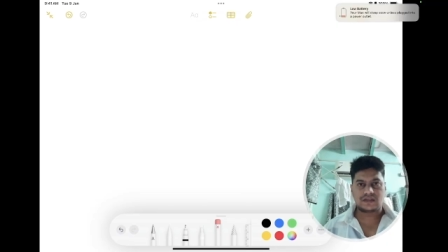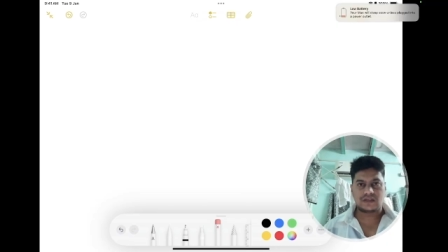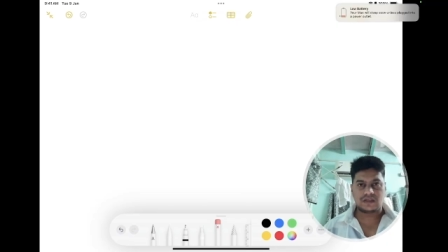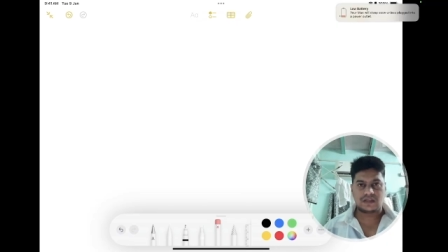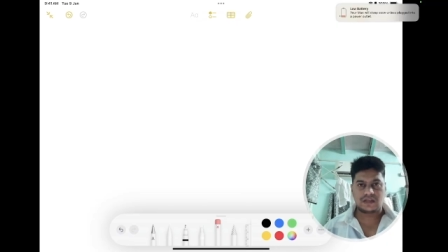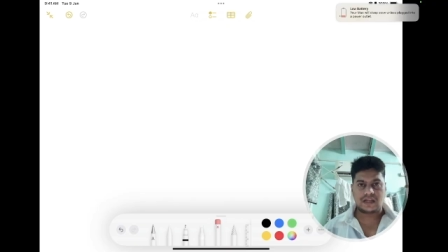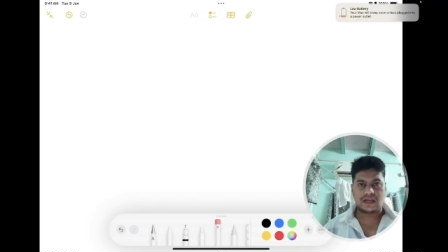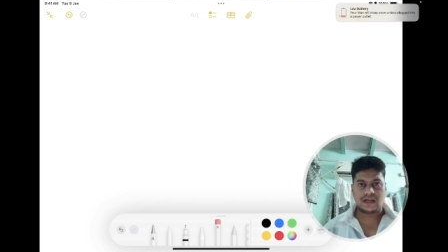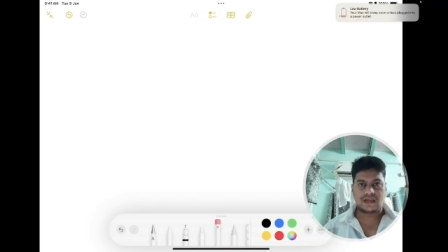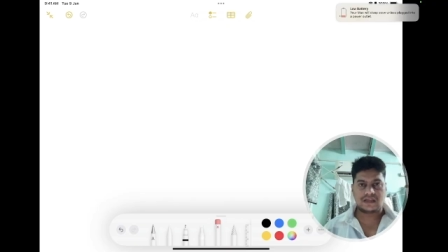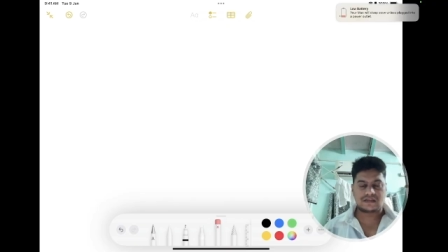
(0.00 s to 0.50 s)

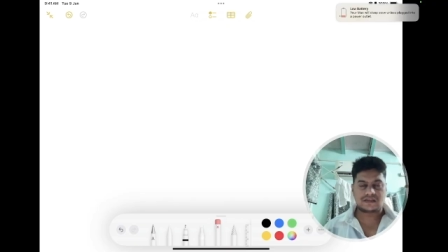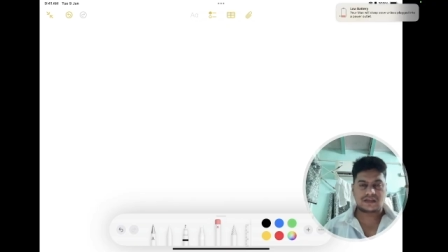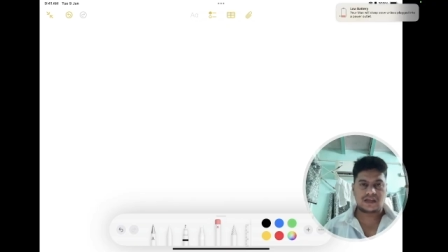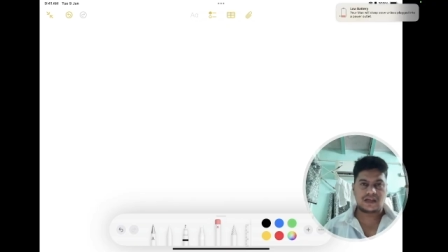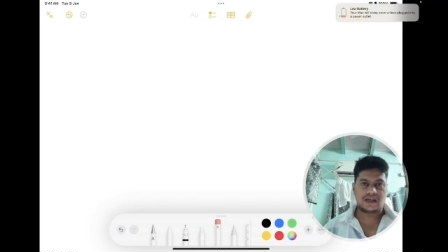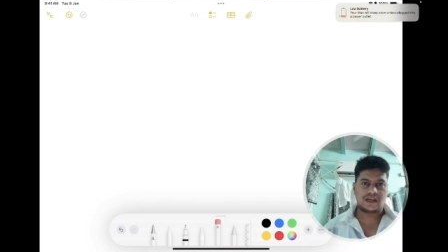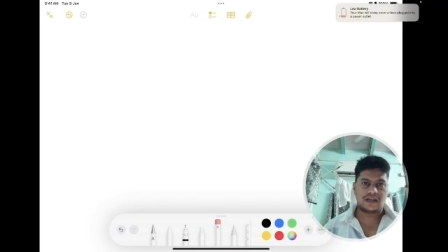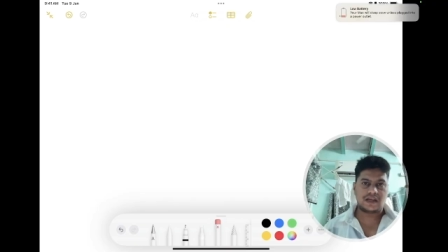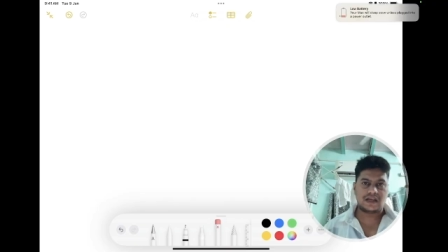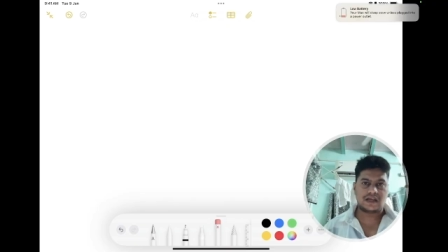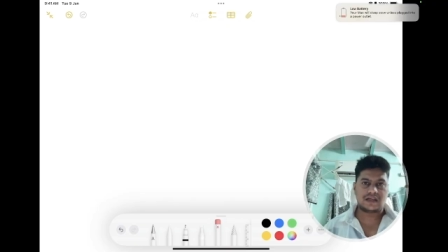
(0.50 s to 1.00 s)

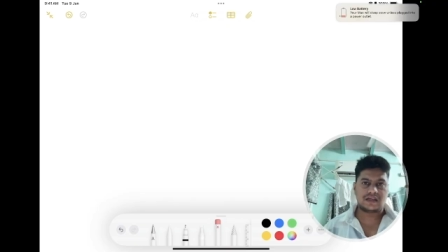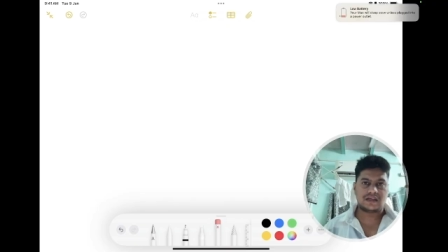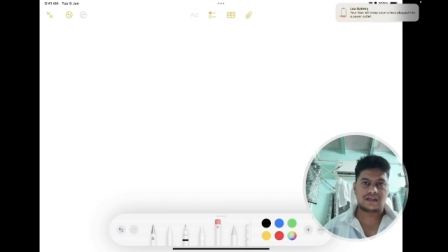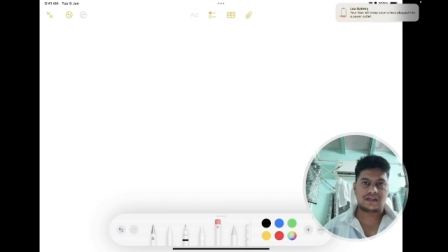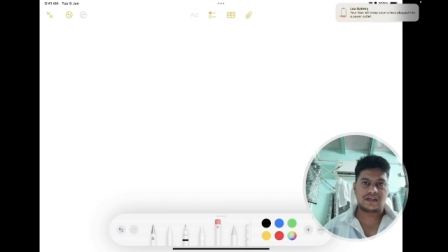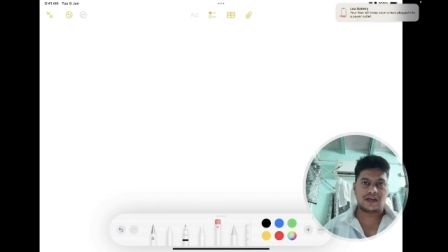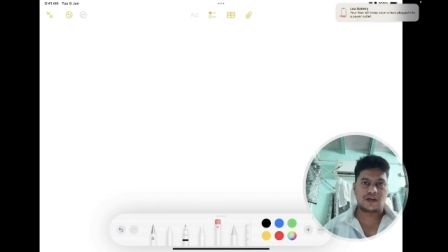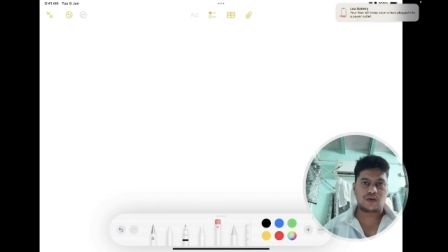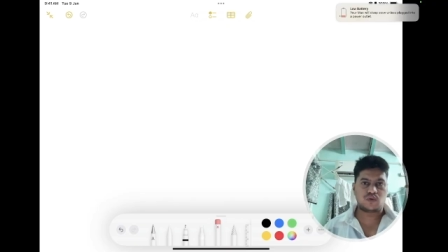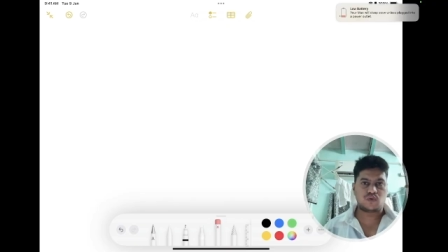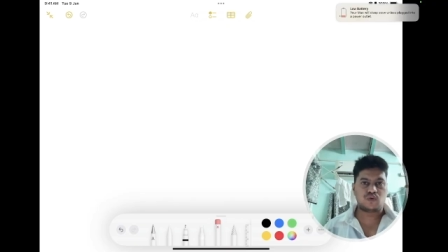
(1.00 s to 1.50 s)
there
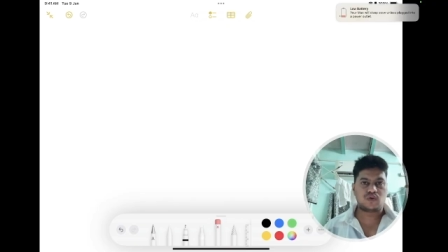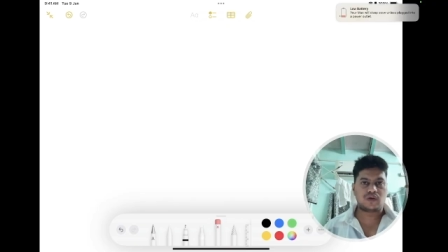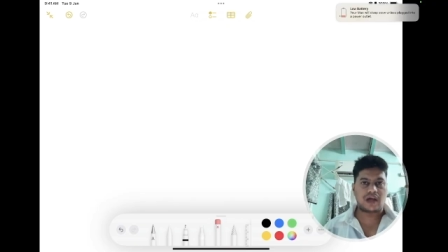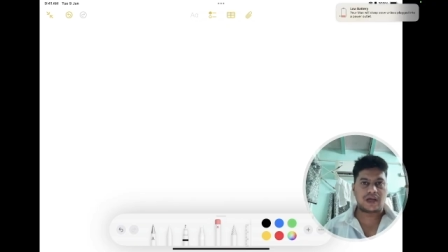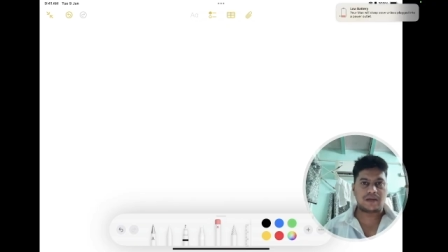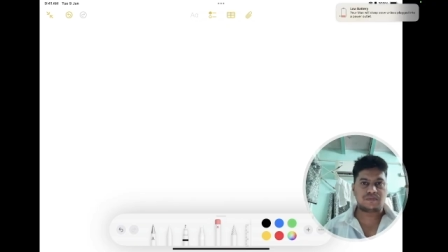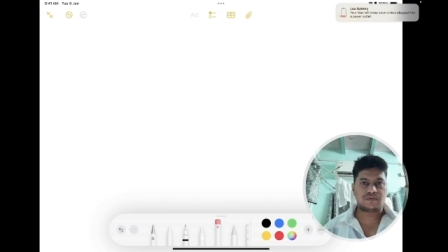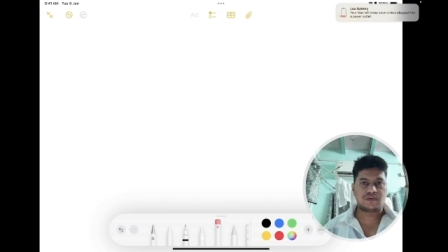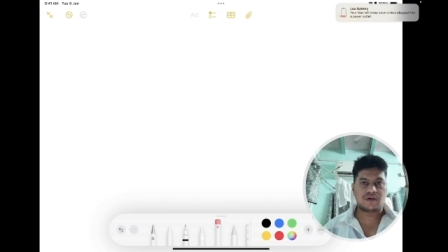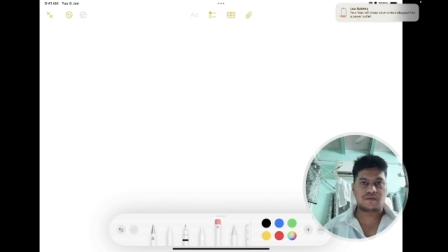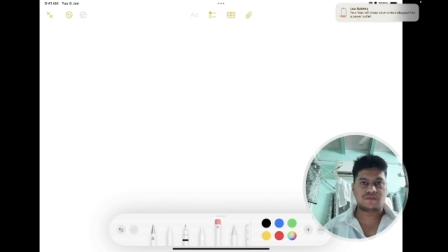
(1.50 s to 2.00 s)
are two
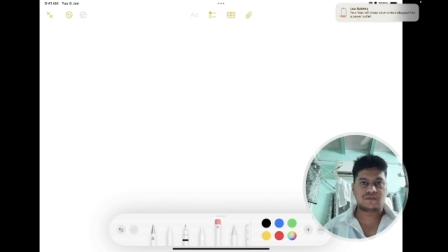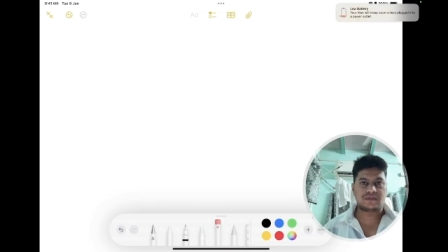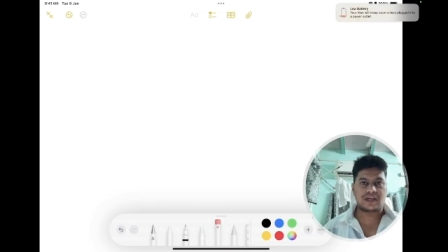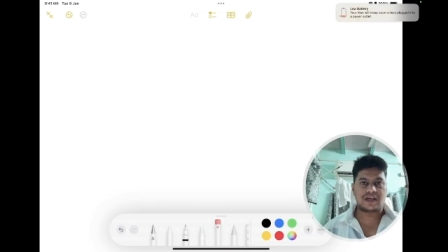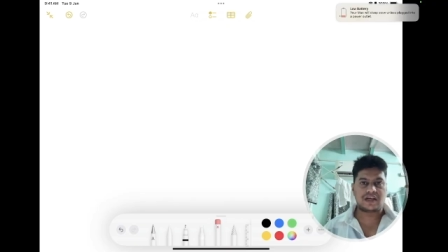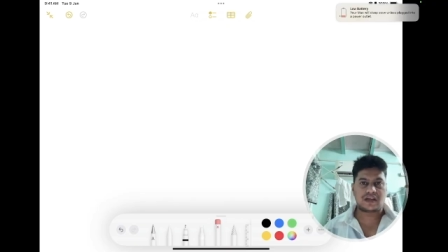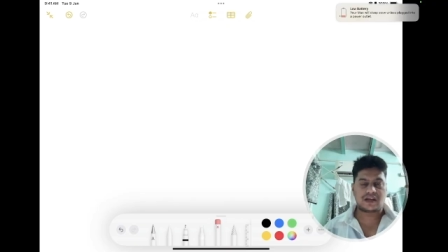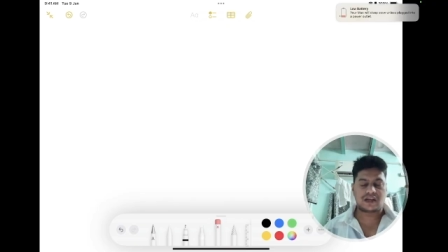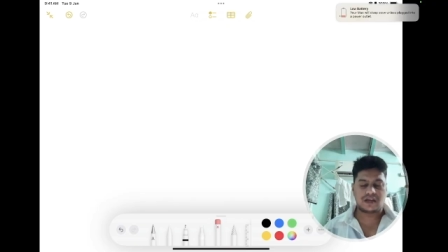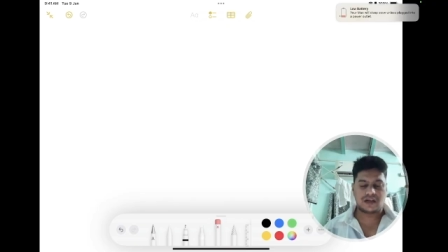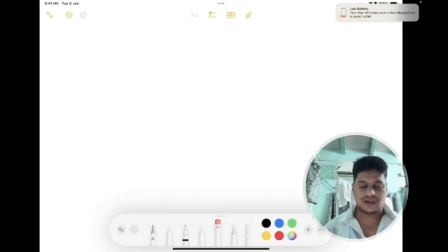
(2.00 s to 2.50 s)
types of
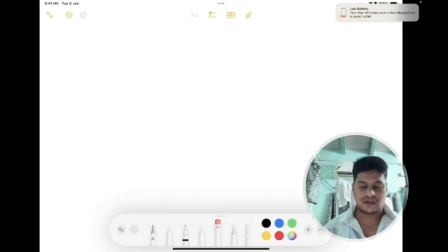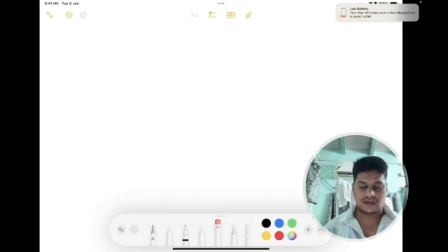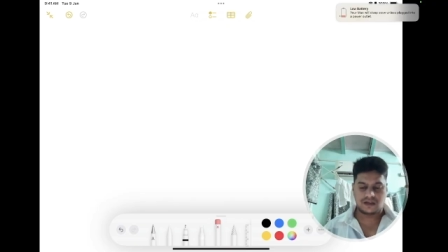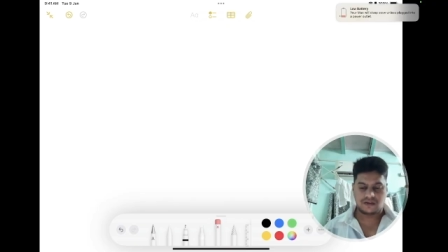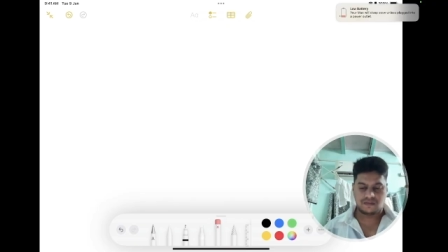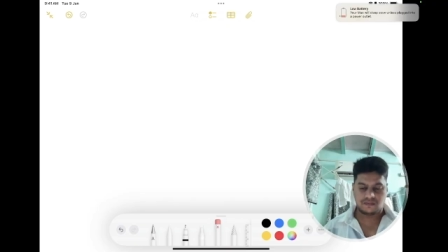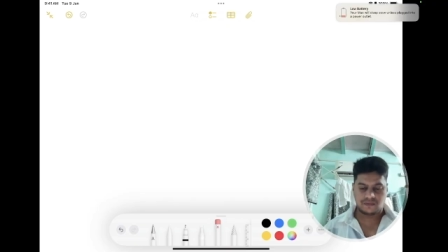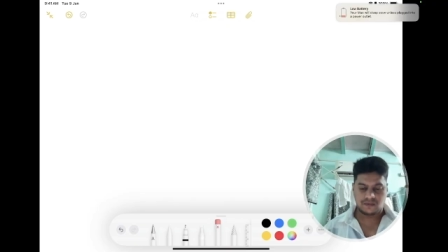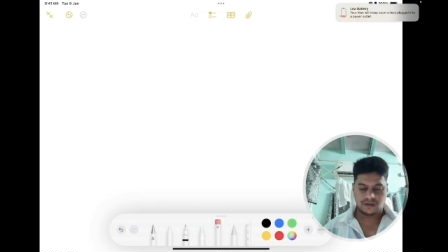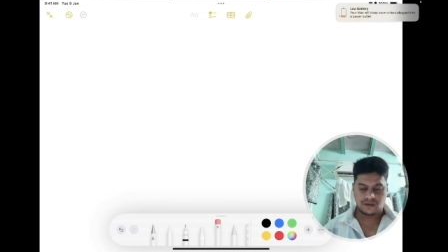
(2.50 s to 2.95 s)
centering a div.